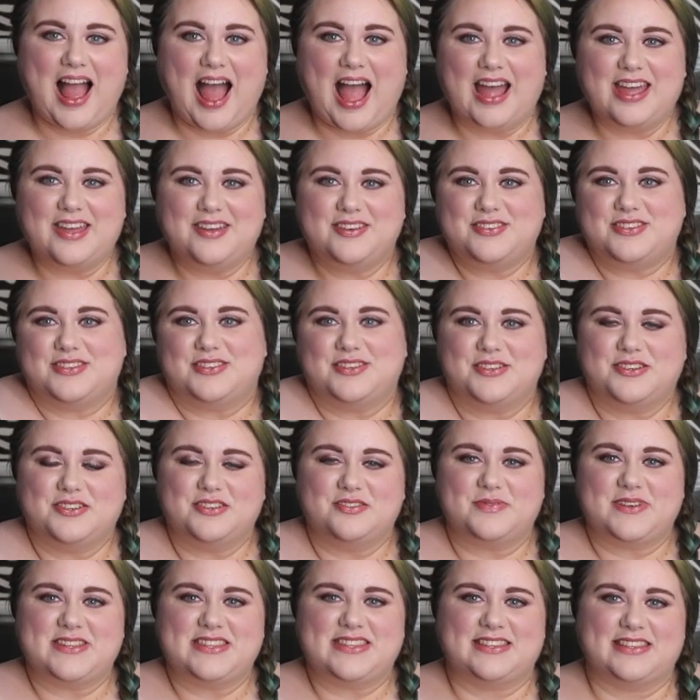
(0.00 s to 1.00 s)
Hi
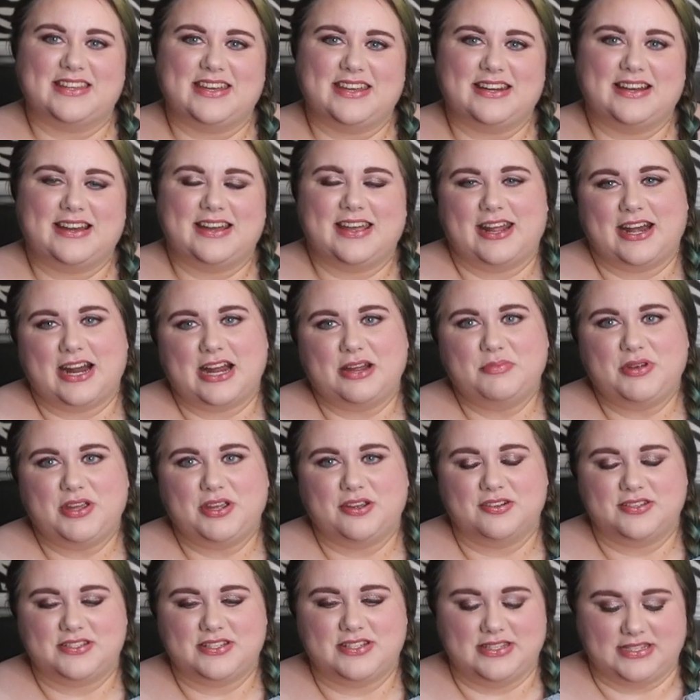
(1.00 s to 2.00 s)
YouTube, it's Lena and I'm
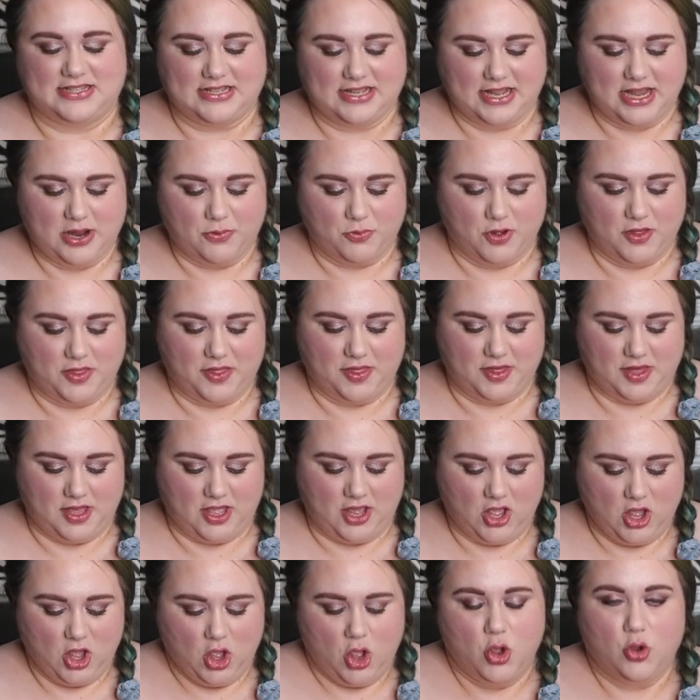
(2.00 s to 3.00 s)
here today with
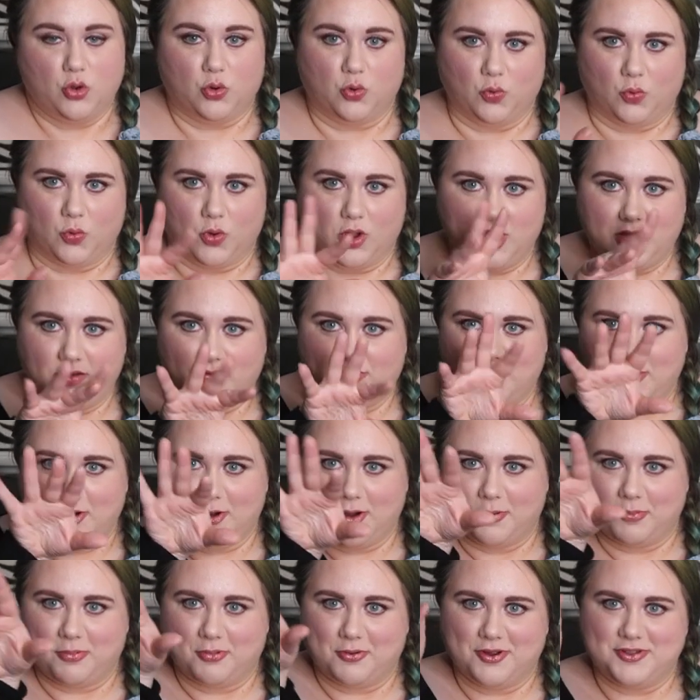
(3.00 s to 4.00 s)
the
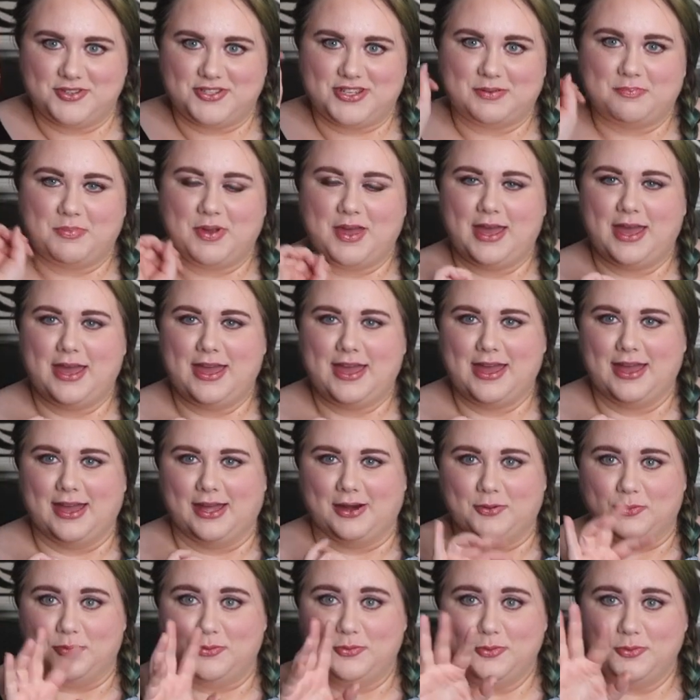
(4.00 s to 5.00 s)
Graveyard Project
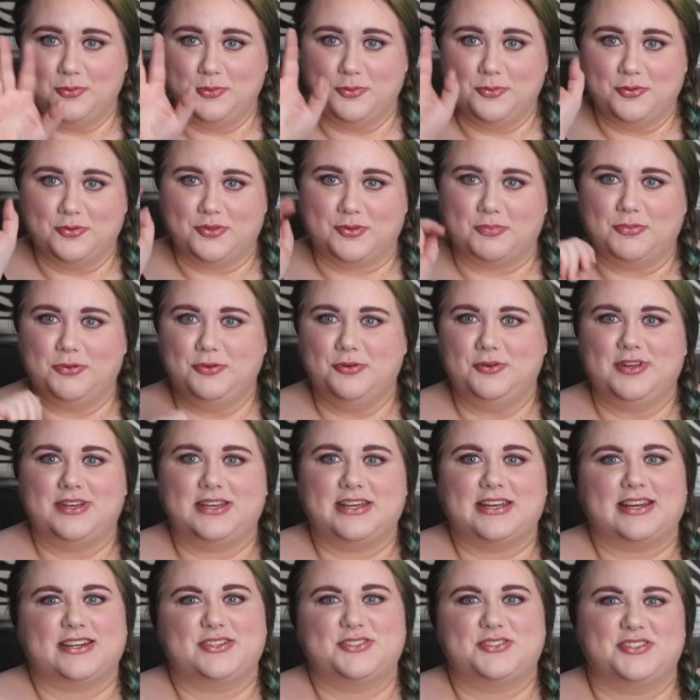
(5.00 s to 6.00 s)
Pan. Ooh,
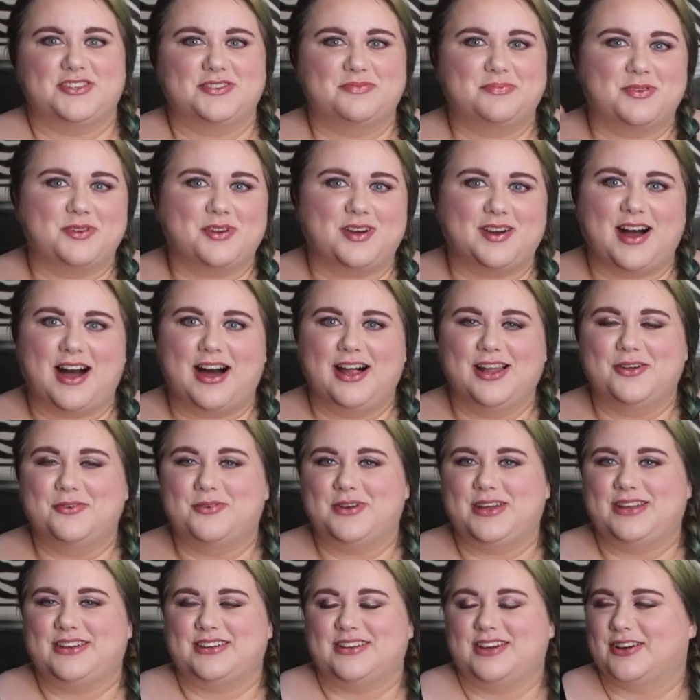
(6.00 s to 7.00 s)
spooky. I should have put a
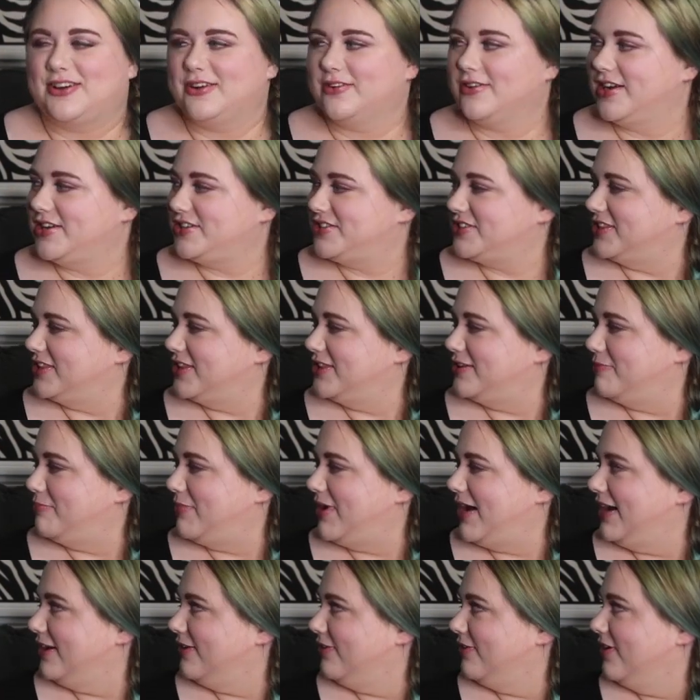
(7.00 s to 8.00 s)
Halloween decoration in the
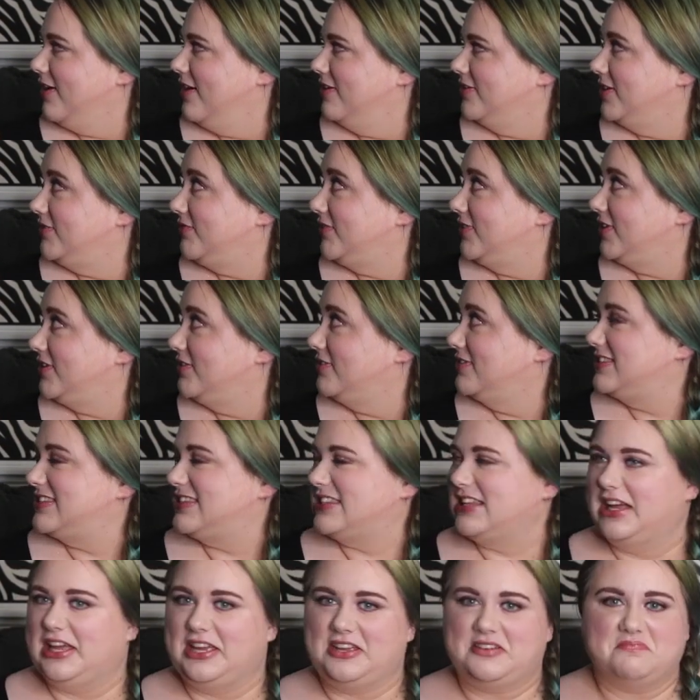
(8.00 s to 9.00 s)
background even though
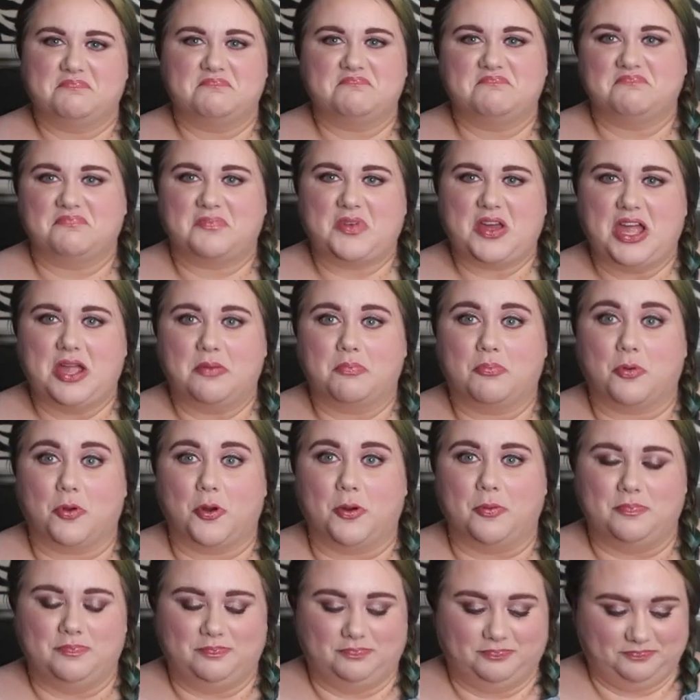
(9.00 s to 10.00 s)
it's like
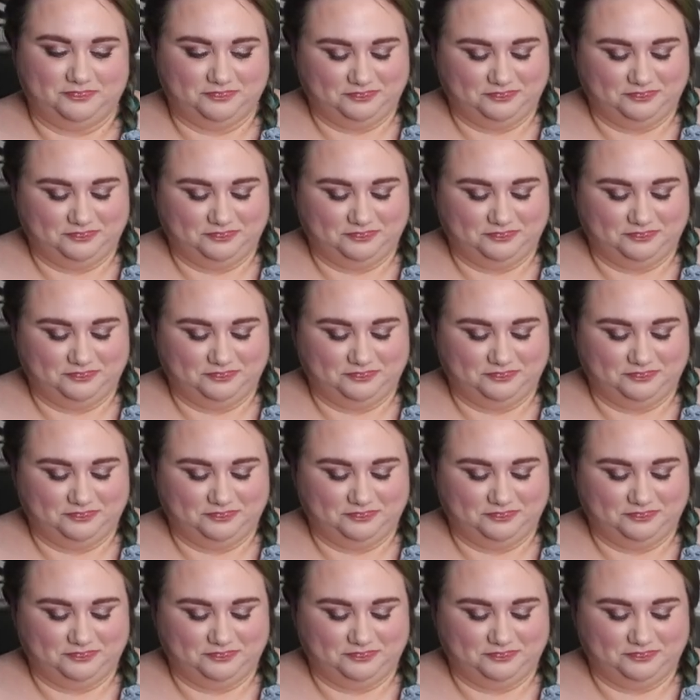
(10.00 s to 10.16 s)
April.